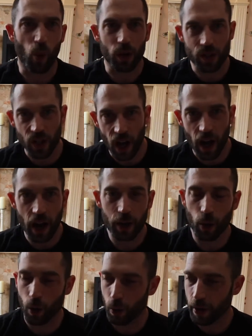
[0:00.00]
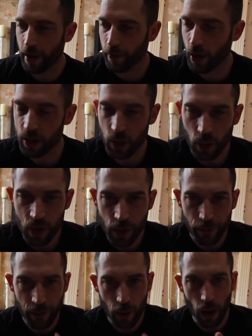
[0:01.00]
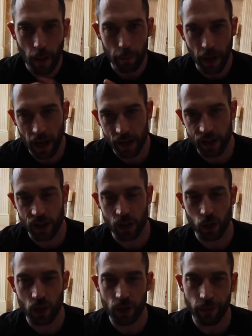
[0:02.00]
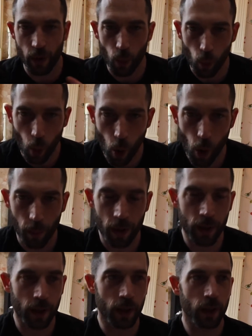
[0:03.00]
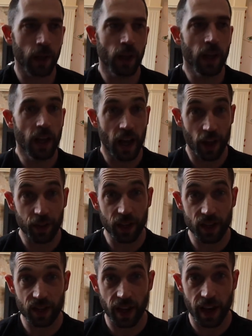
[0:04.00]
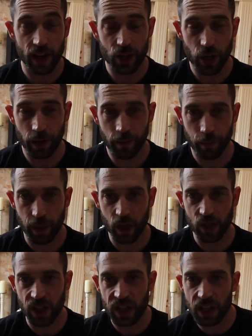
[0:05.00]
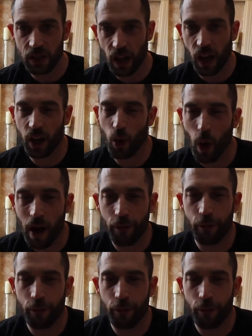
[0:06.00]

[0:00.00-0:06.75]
what side or whatever. As long as you feel like balanced, as long as you feel warm at this stage, because this is like quite a